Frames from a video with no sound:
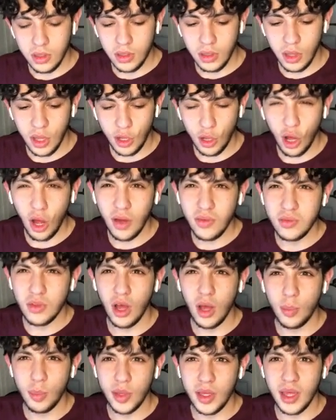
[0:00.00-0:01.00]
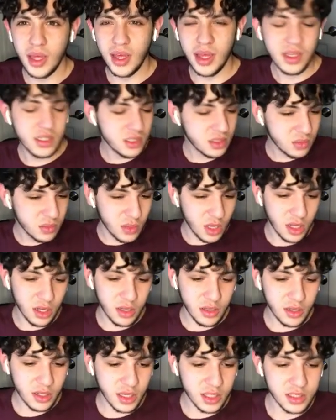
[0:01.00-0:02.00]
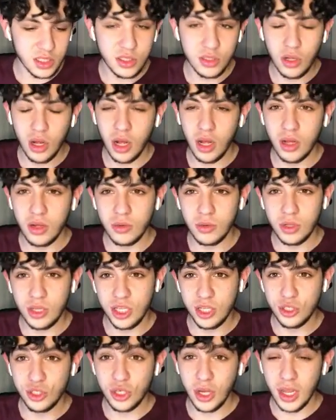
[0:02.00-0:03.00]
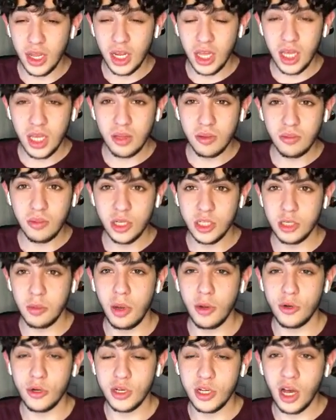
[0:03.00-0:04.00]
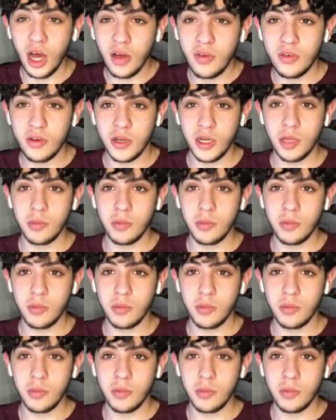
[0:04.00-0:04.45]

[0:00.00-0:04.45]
like off topic, I guess, but because it's not really training, it's about recovery.